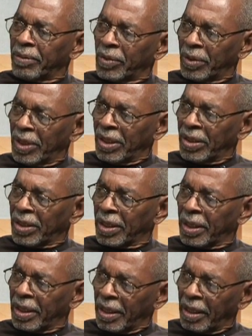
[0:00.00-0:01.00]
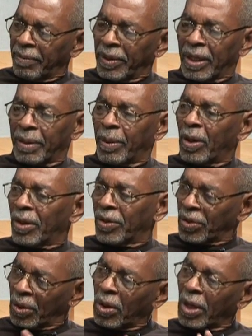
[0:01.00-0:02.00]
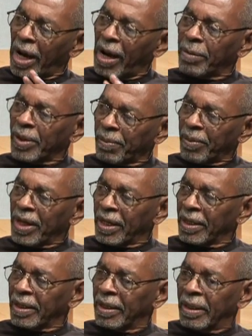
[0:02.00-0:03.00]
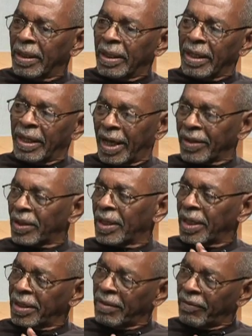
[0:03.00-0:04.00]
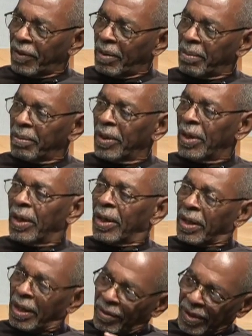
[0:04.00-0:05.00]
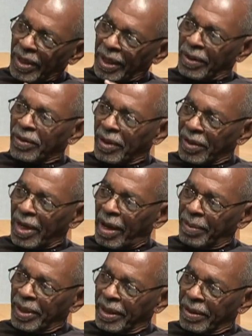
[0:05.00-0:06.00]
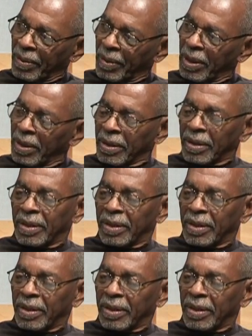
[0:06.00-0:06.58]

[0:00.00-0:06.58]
Tunisia, Libya, or the so-called Arab Spring in isolation from everything else that's happening in the world.